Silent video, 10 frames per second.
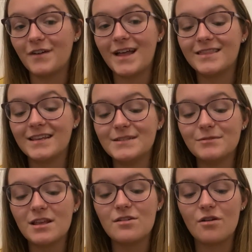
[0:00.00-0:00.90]
And this
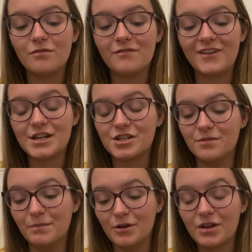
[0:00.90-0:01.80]
was a
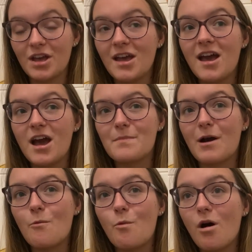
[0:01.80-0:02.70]
non-fiction book
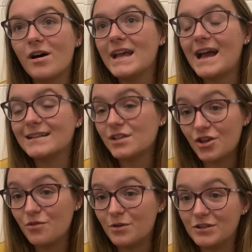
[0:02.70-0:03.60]
about why, as
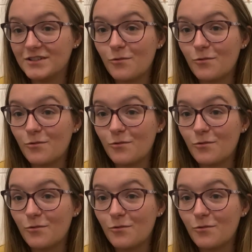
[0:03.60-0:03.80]
humans,